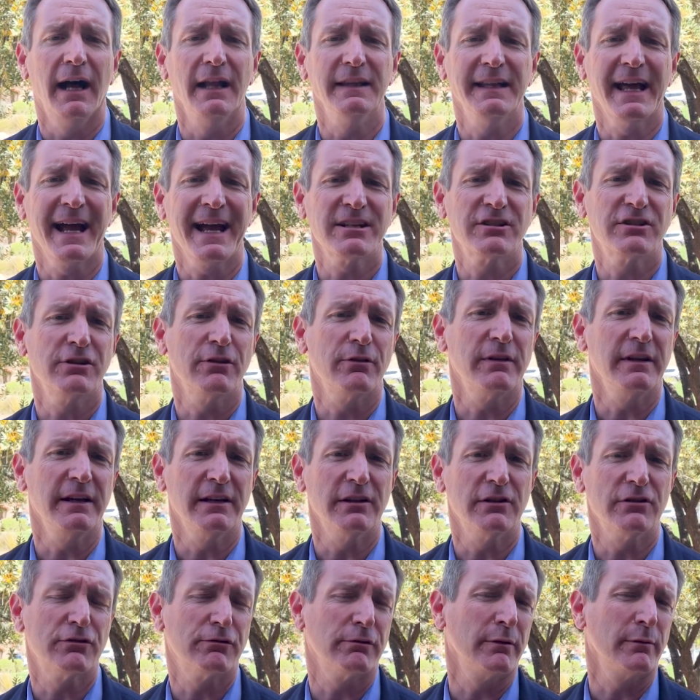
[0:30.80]
Last year, the
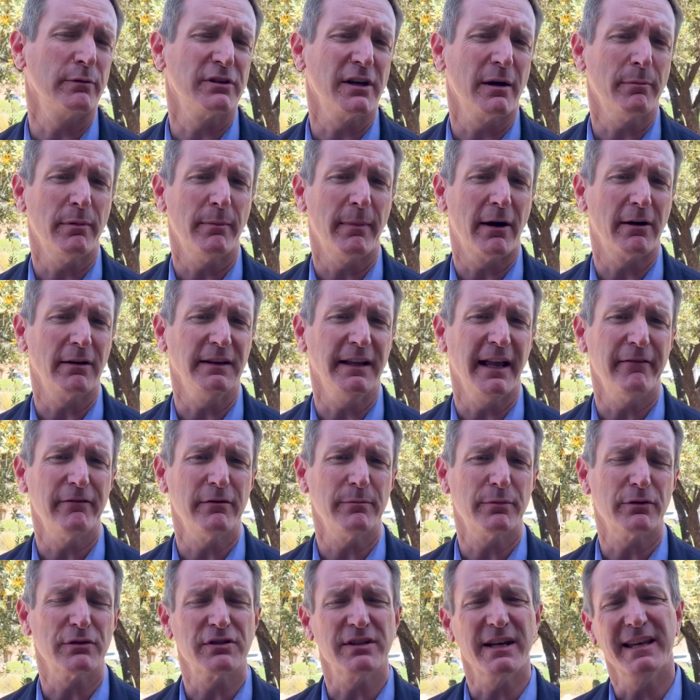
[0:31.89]
industry was up about
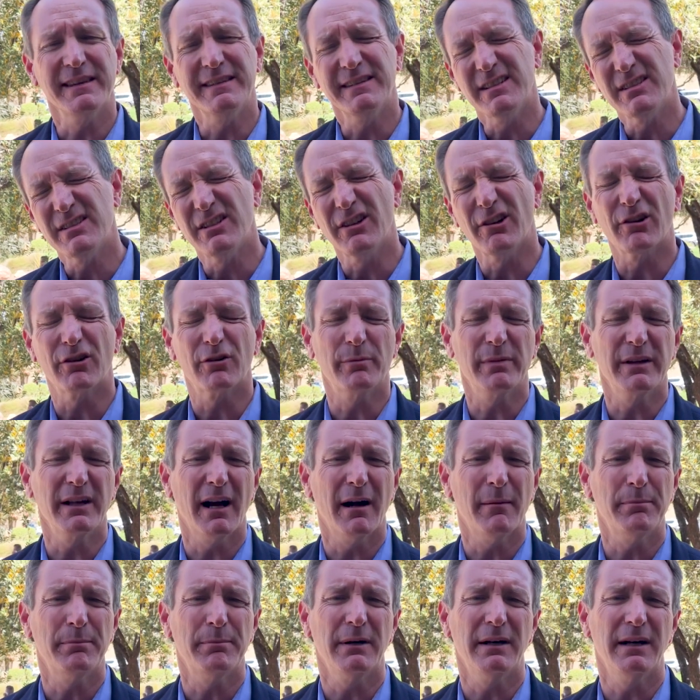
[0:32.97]
11%. This year, it'll be
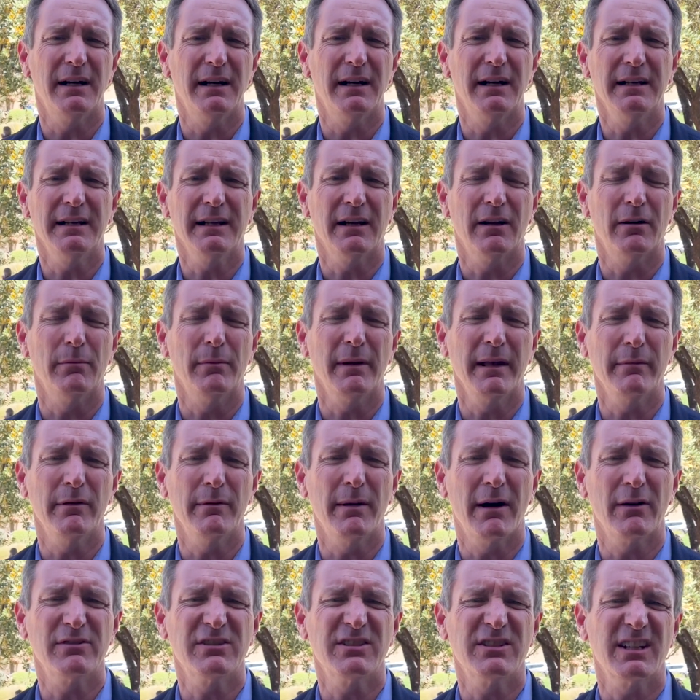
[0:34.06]
up, maybe
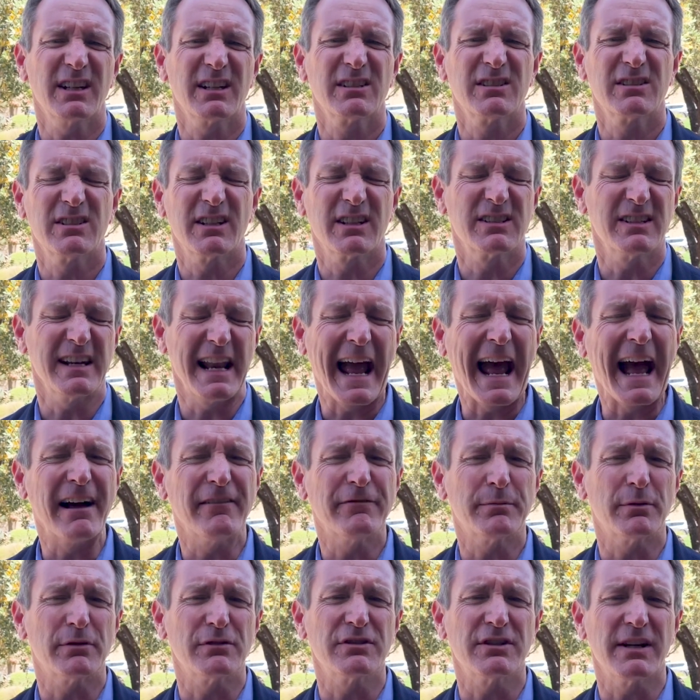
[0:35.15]
about
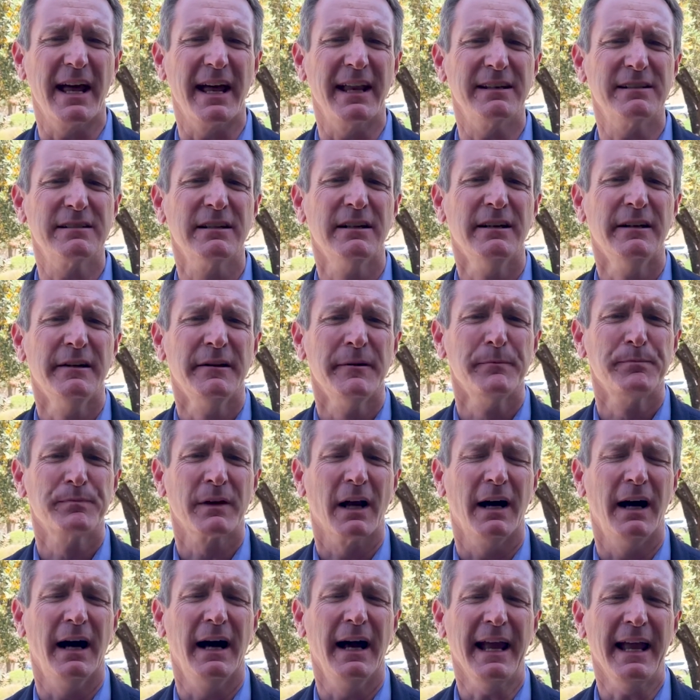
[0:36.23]
6.5%.
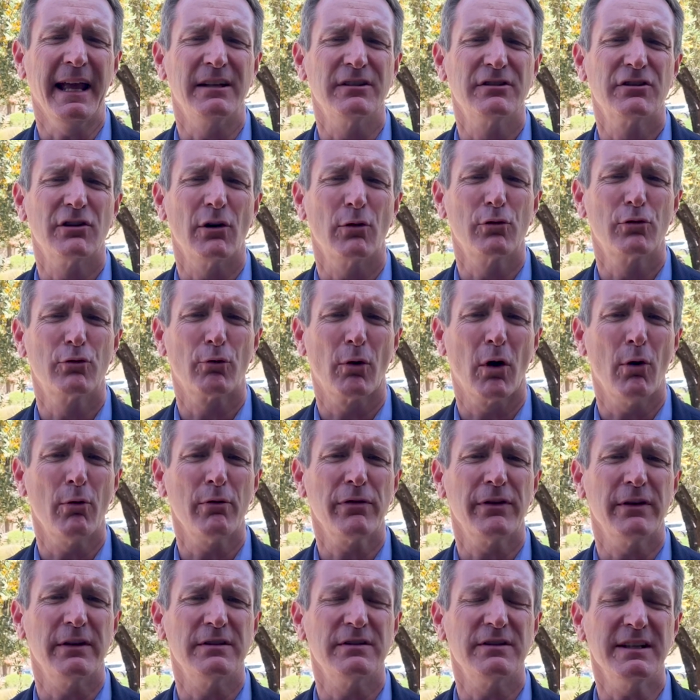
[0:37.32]
And so
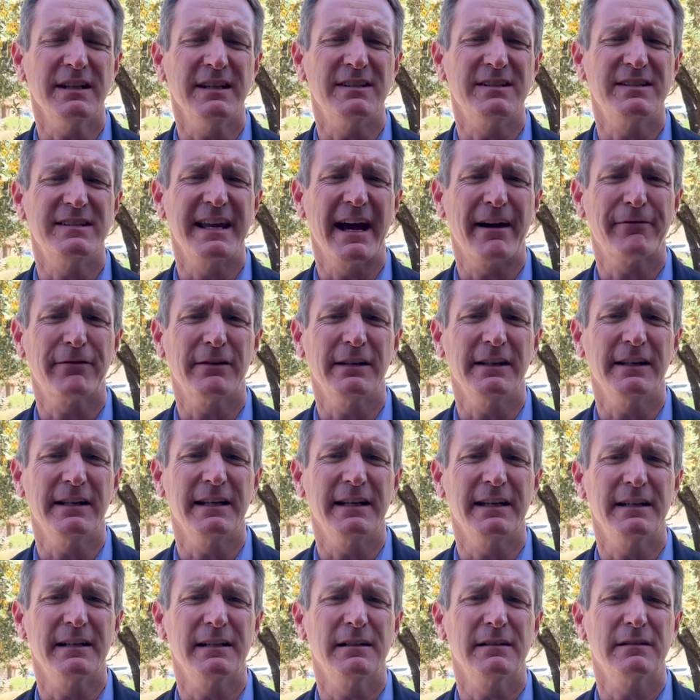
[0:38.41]
growth is
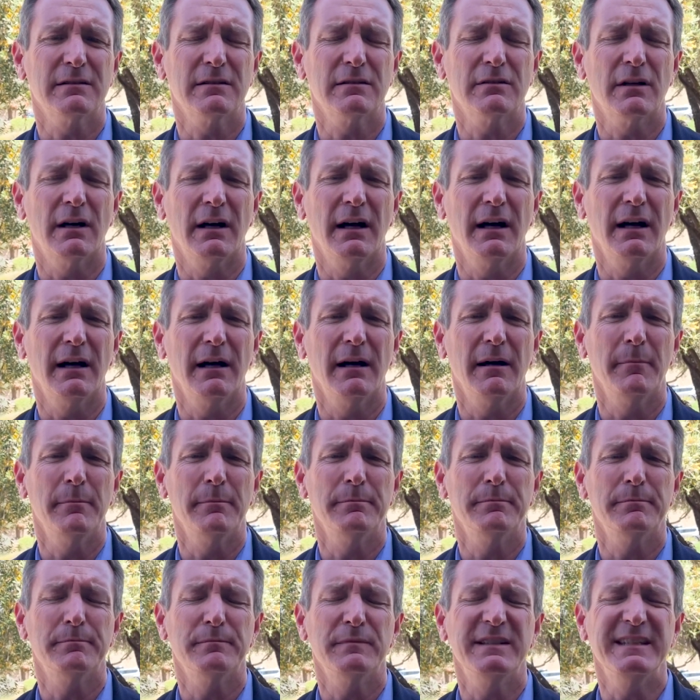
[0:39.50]
definitely
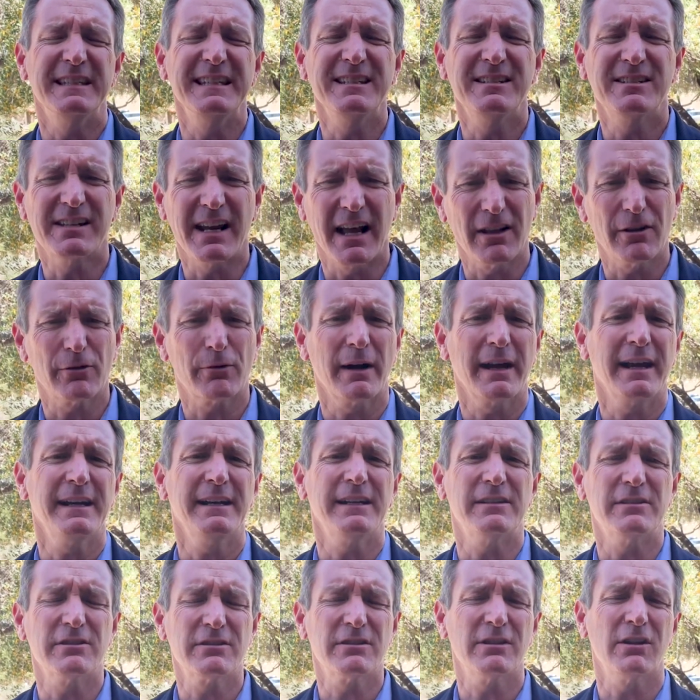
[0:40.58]

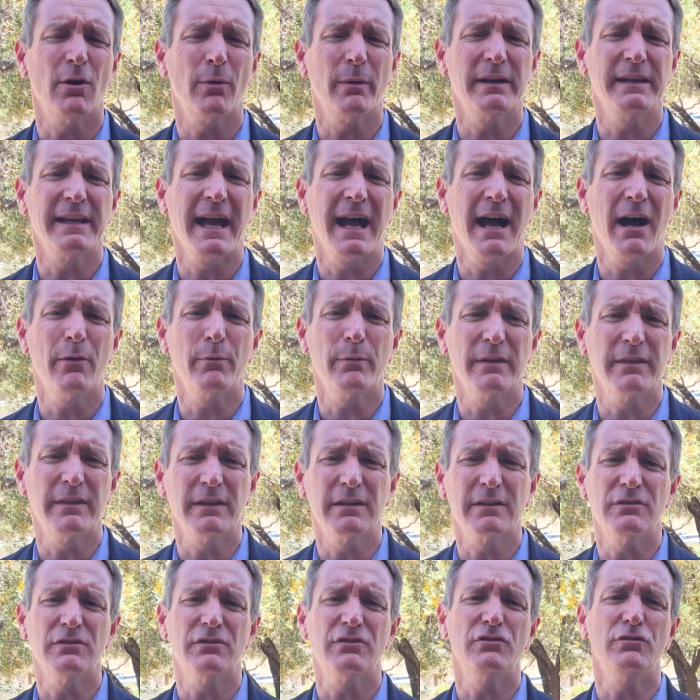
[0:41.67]
decelerating and slowing down. We think
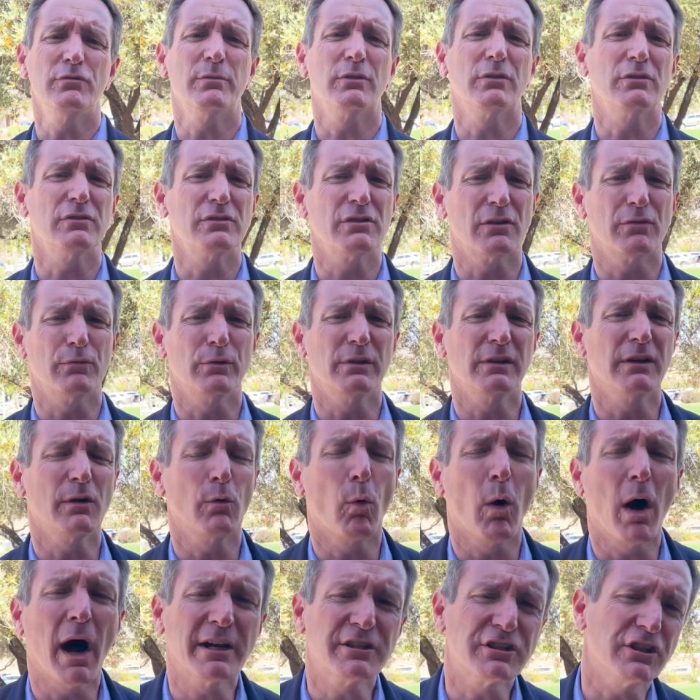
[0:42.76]
consumers are really
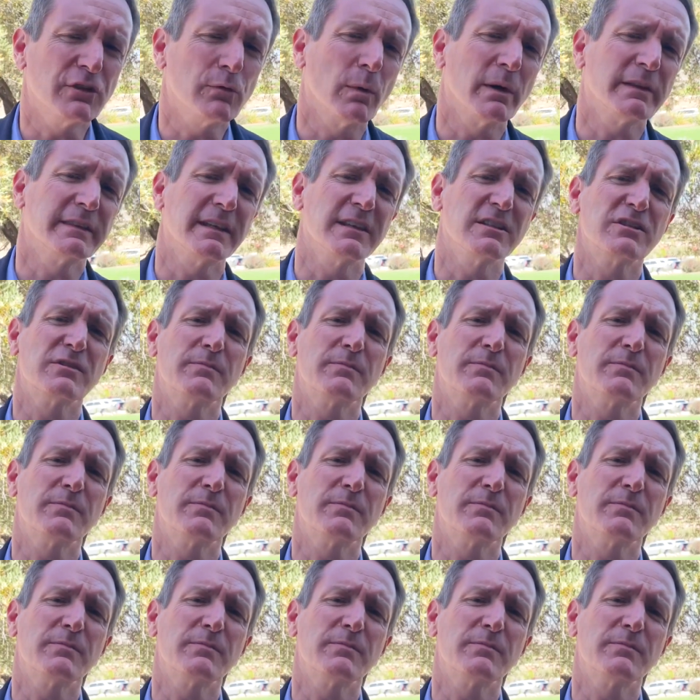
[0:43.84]
watching what they